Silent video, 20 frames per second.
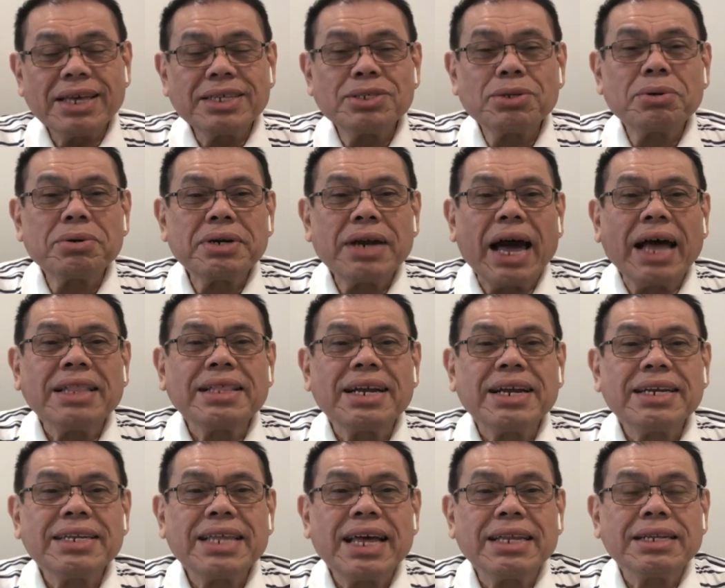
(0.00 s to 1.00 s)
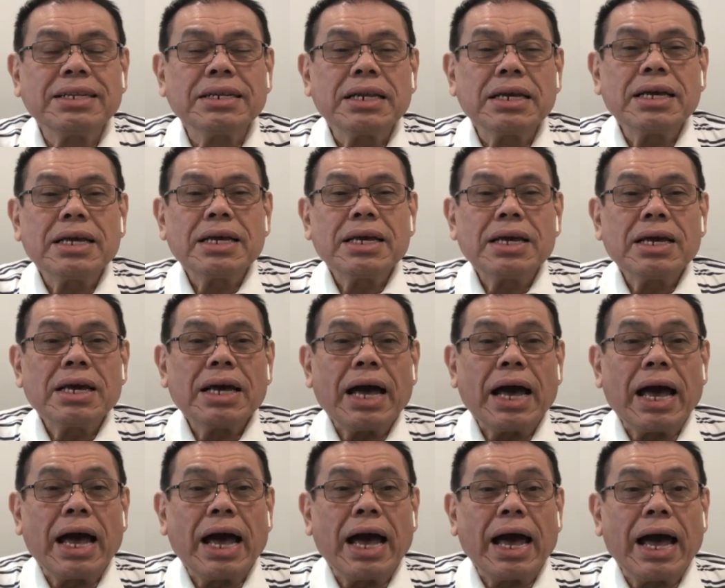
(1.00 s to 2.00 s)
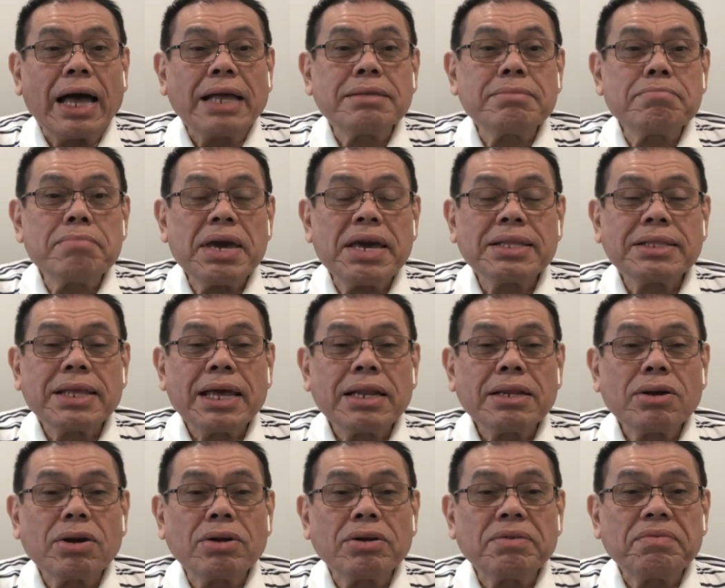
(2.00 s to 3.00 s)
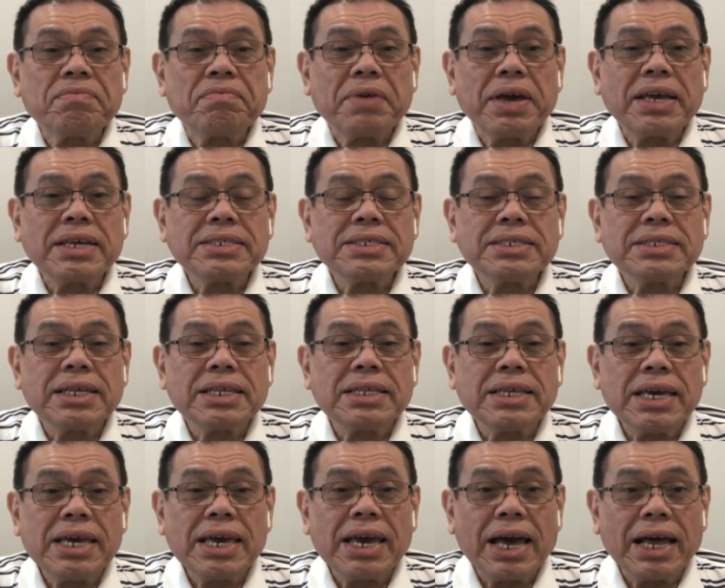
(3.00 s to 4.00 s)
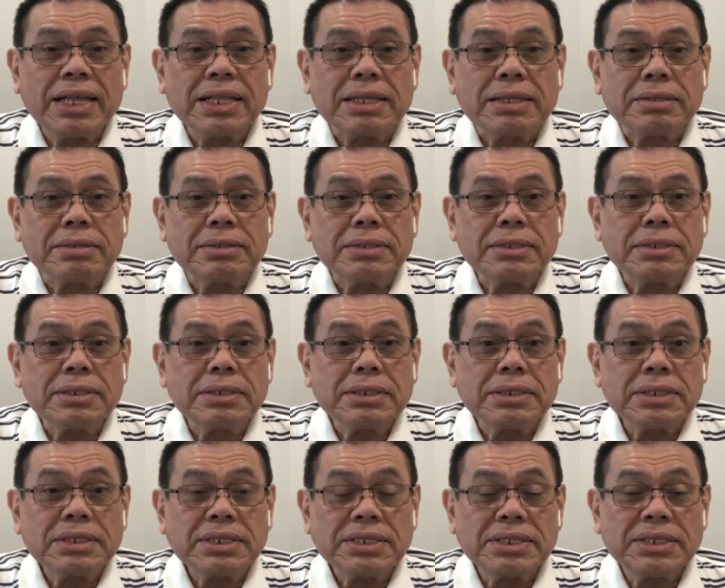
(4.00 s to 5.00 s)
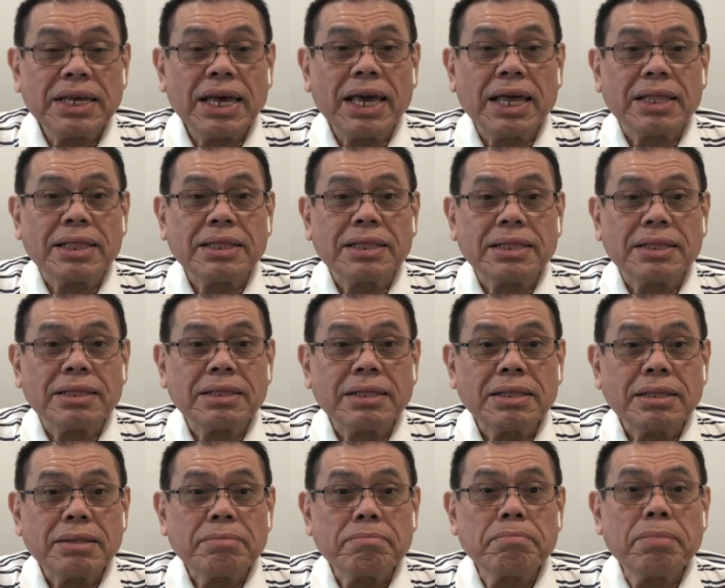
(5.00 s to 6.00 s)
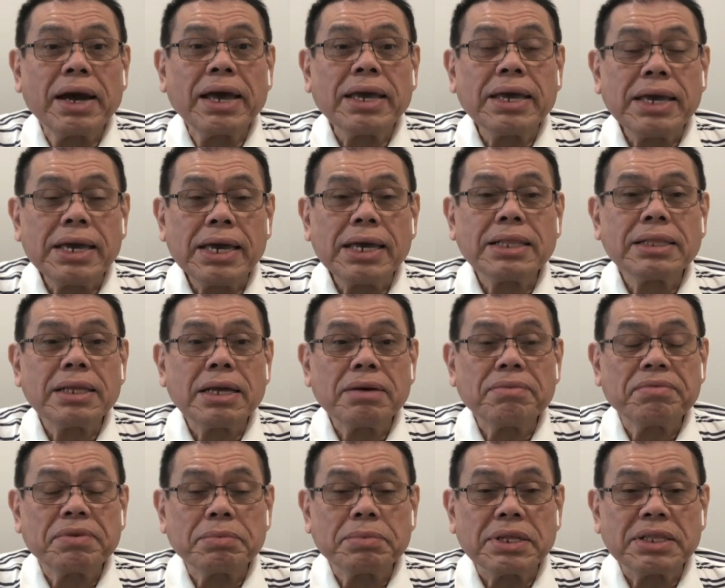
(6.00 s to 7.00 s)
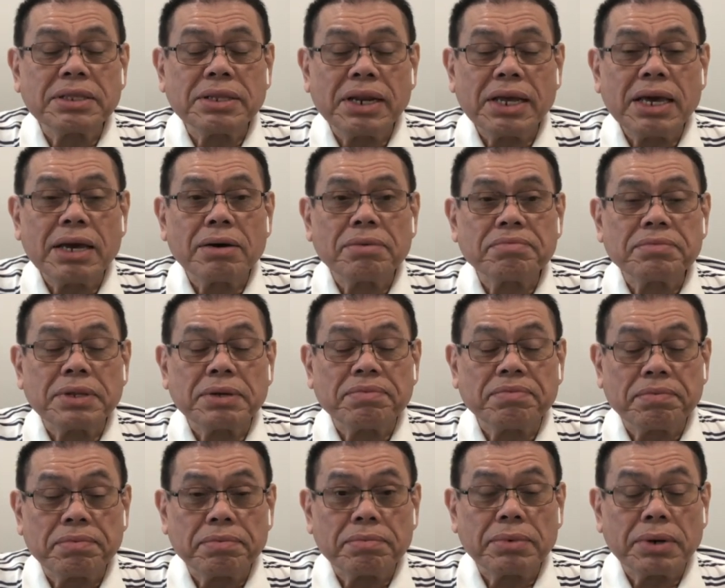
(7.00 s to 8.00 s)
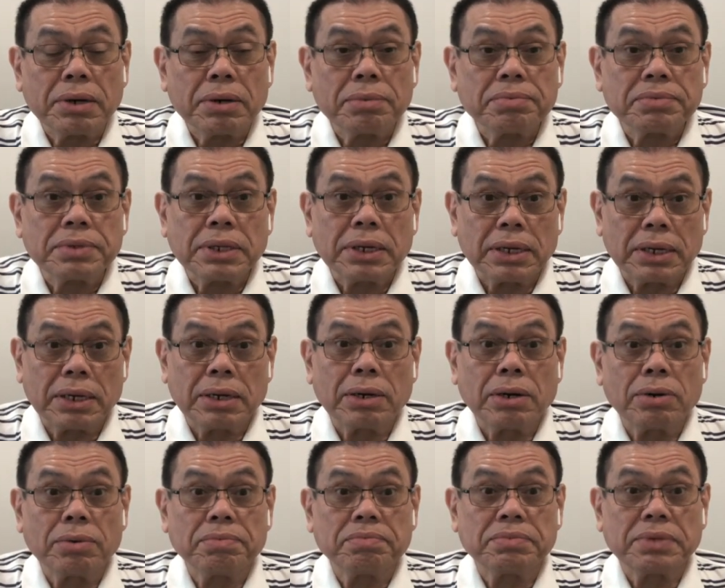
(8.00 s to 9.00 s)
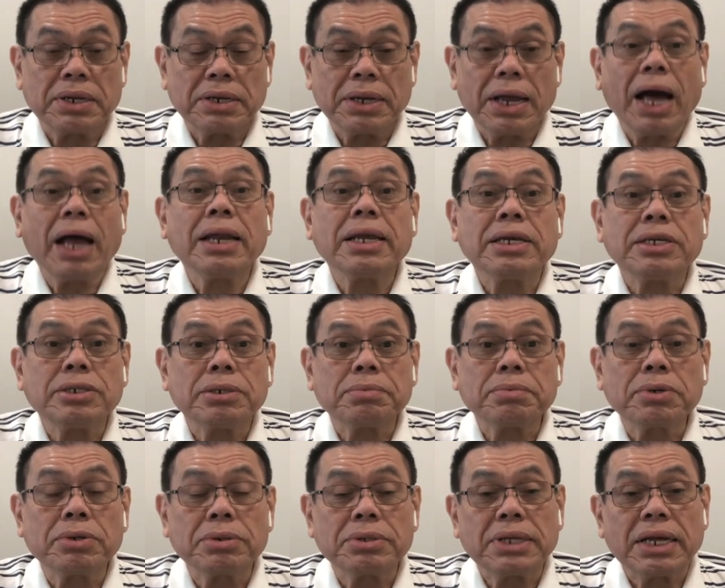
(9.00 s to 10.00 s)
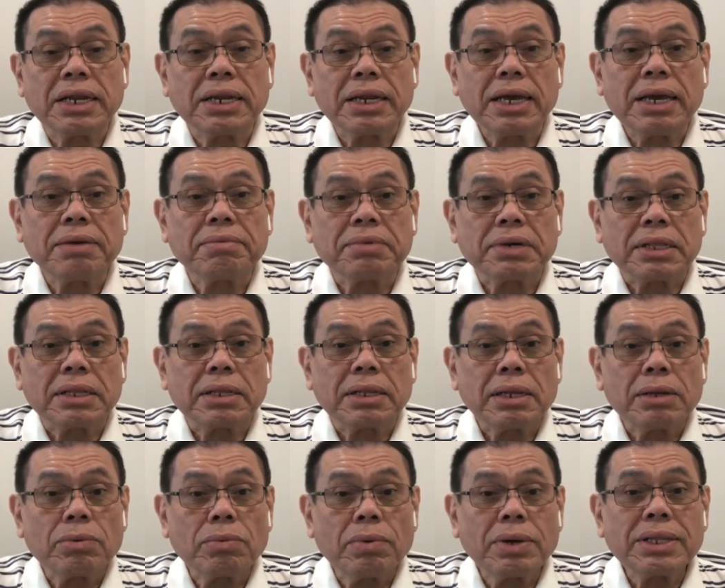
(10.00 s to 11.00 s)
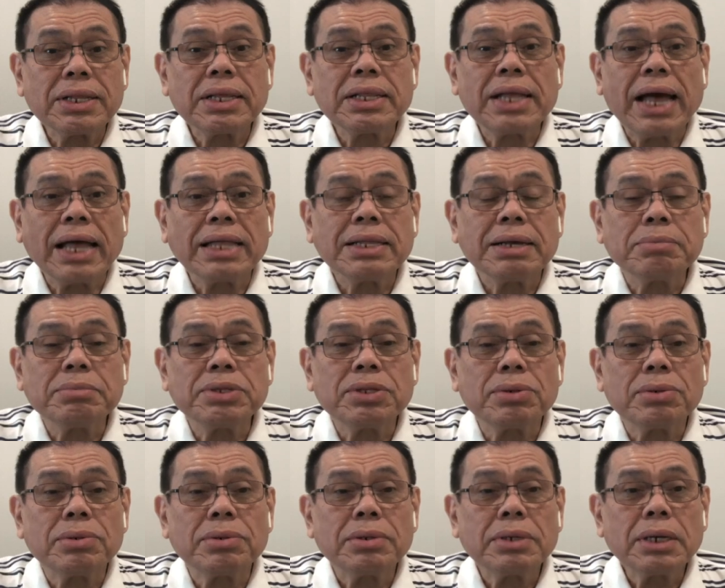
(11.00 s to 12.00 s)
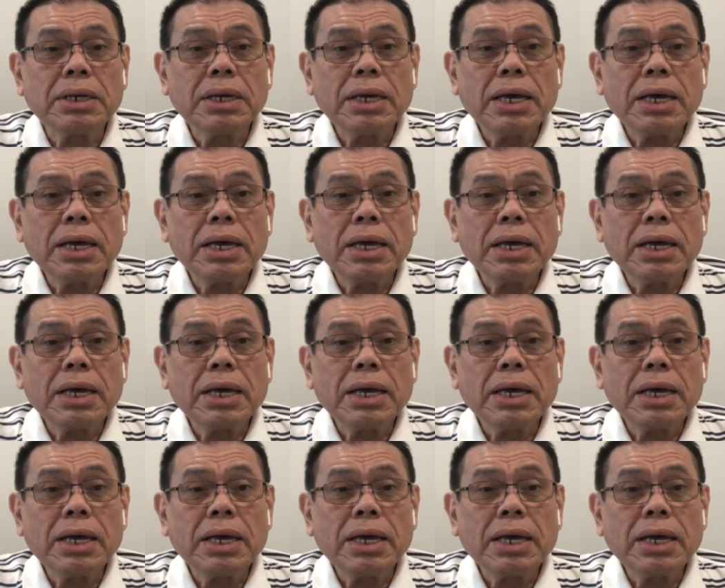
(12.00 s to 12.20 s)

So rather than admit and confess that he had sinned by eating from the tree of the, of the, of the knowledge of good and evil, what did Adam do?